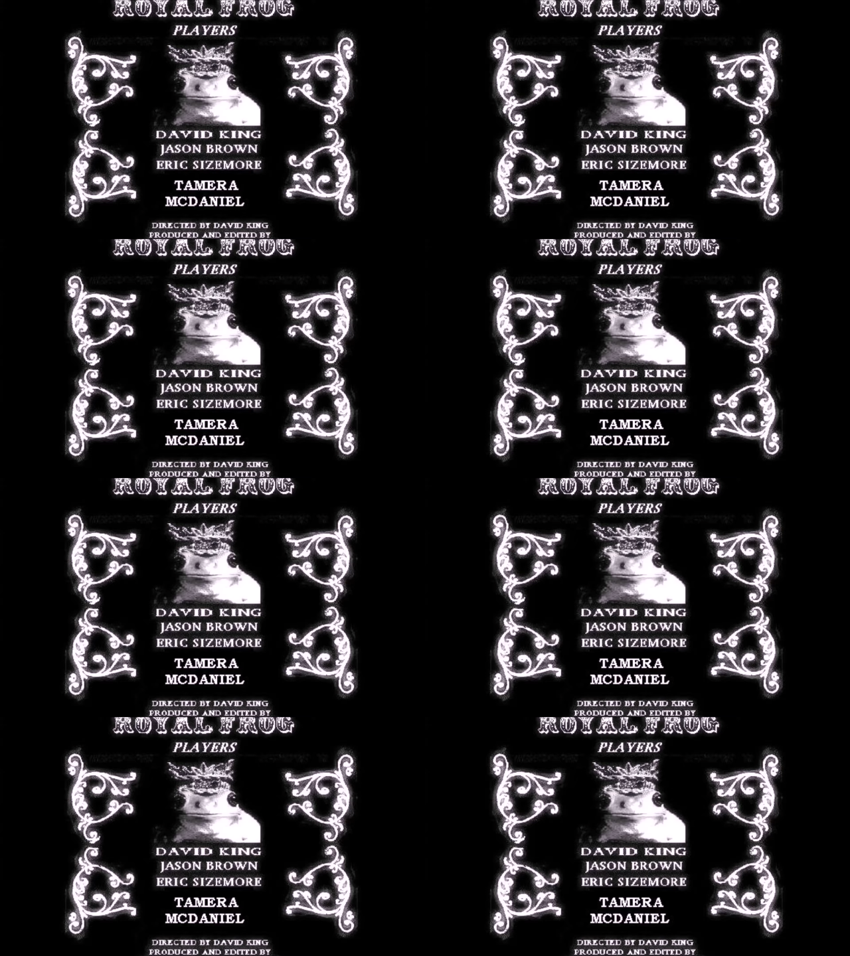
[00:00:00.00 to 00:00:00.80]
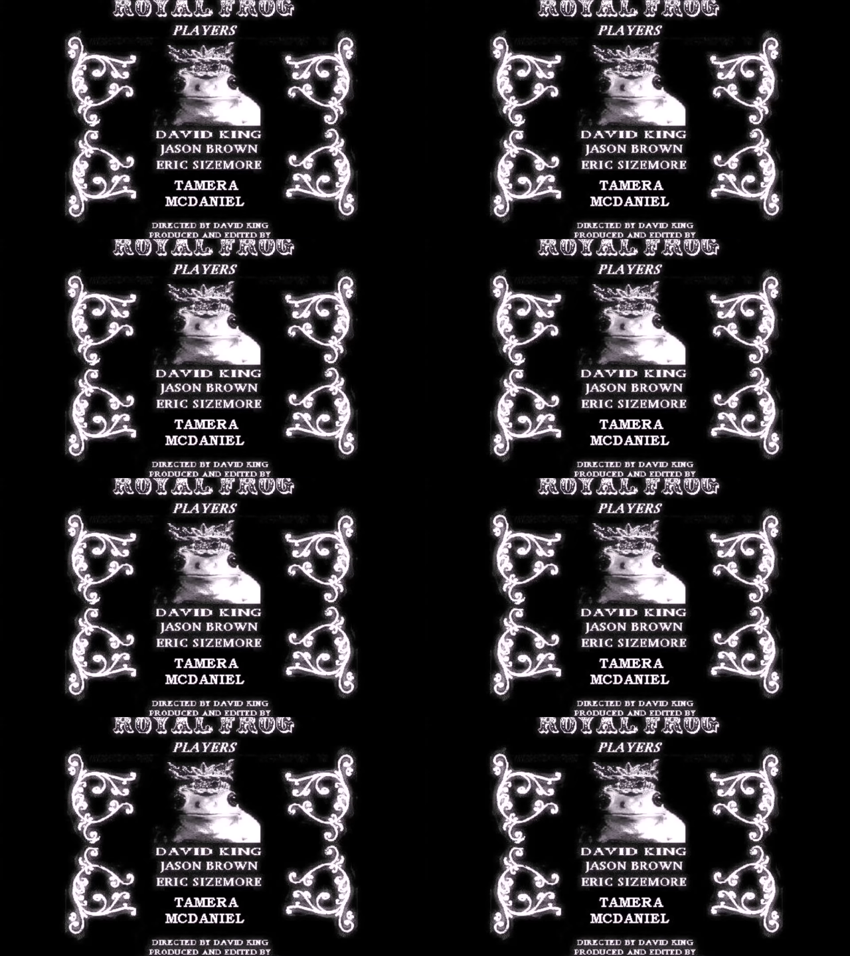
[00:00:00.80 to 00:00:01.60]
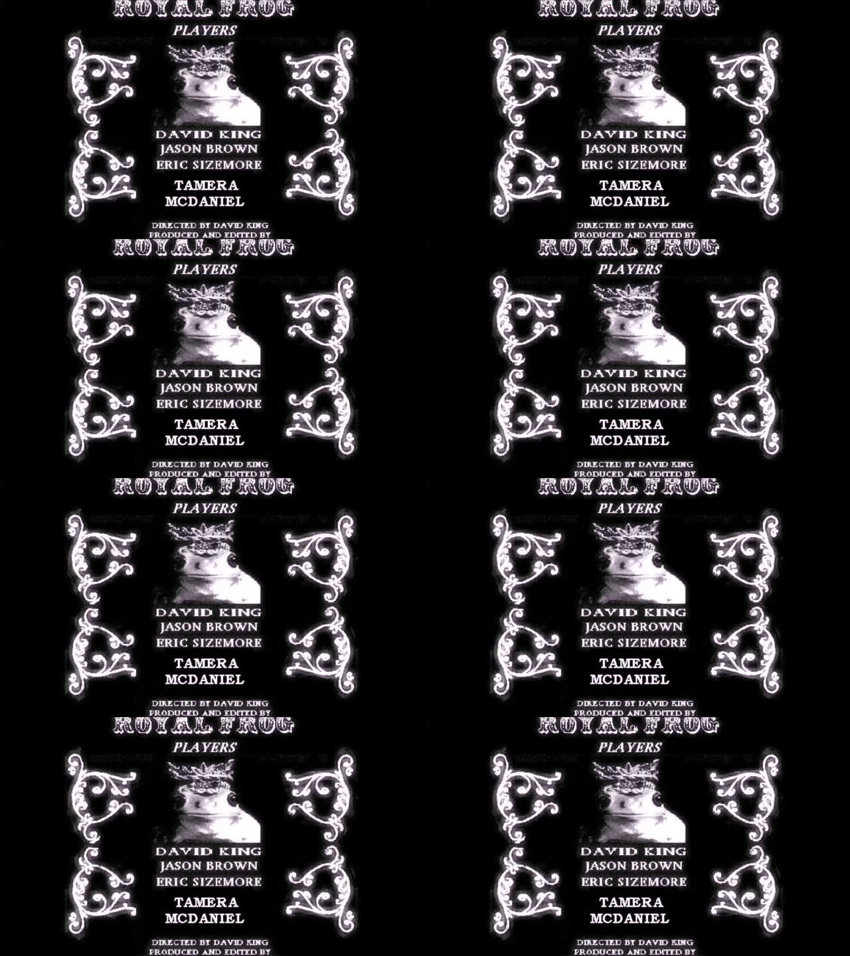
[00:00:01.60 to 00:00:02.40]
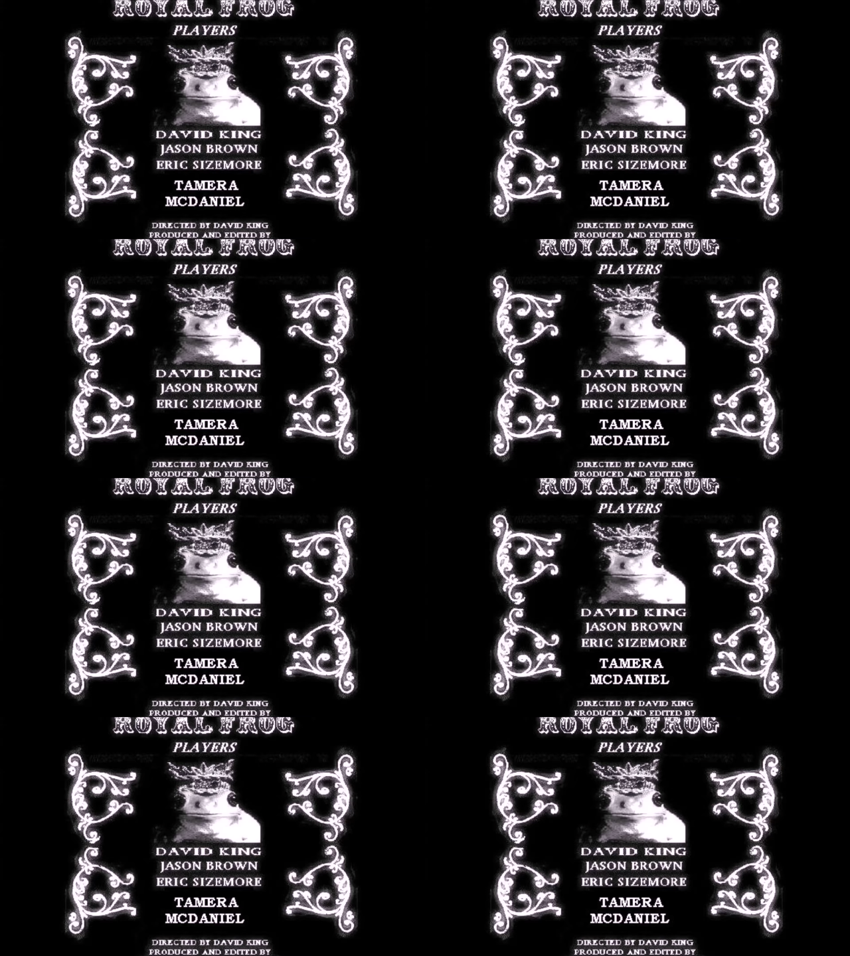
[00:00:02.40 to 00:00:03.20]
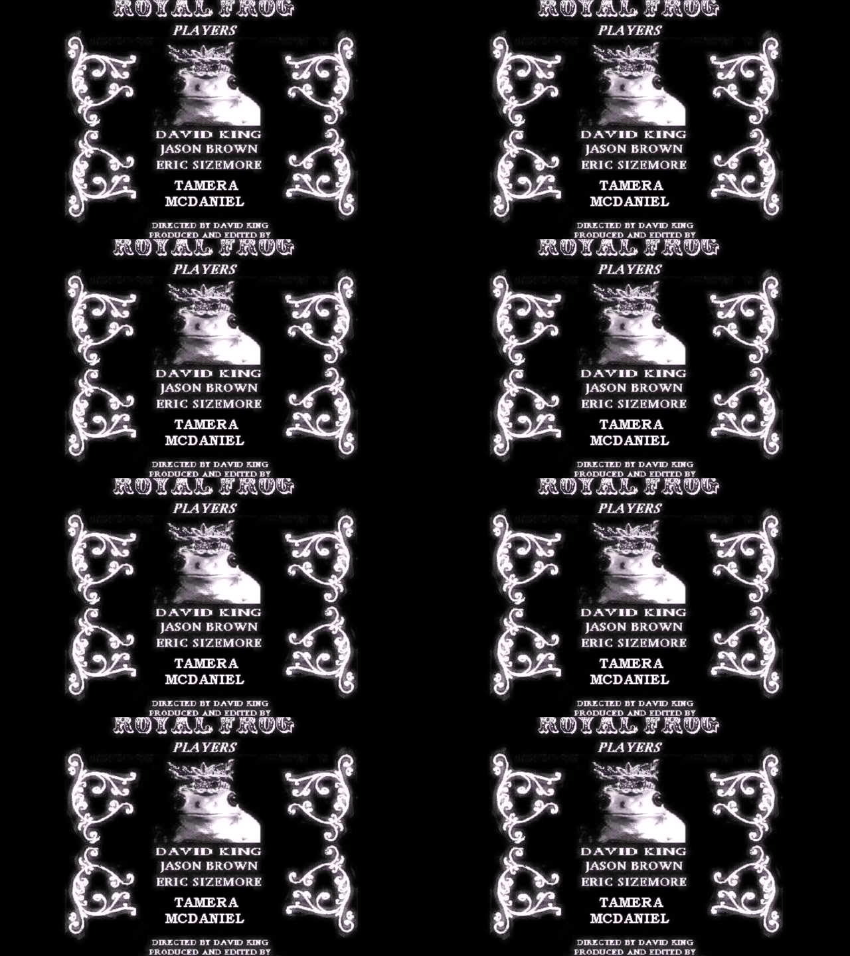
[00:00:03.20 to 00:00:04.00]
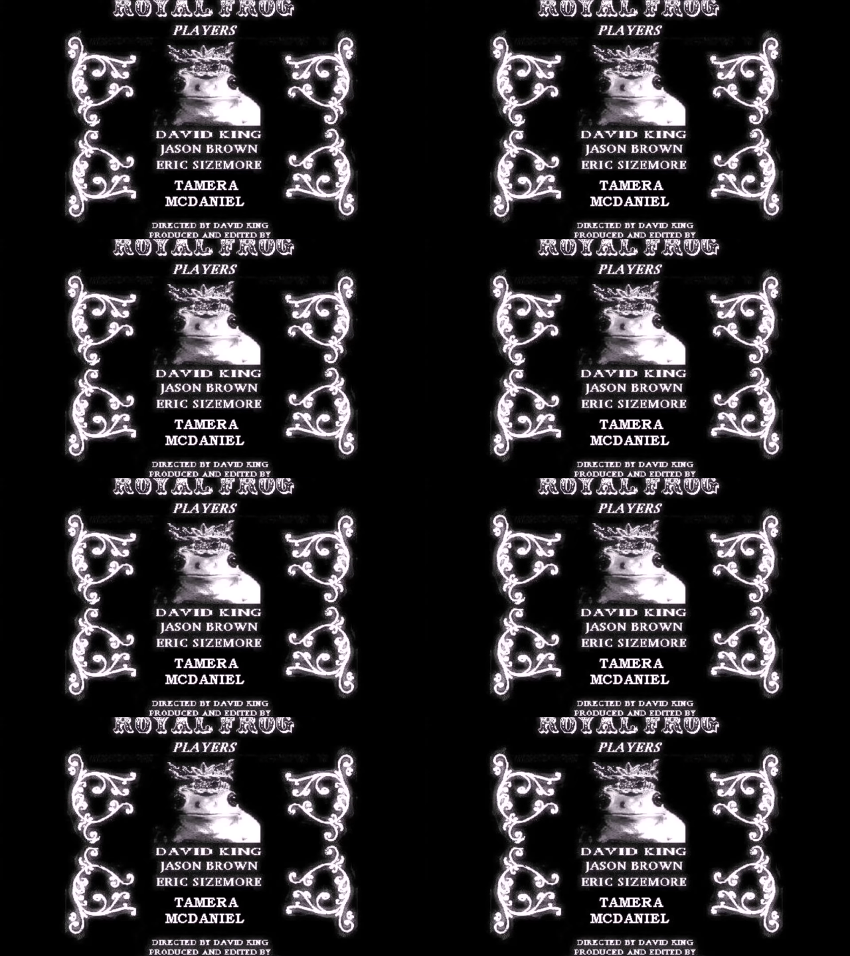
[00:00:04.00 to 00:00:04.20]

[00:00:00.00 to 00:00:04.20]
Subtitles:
No face is visible, so there are no lips to read.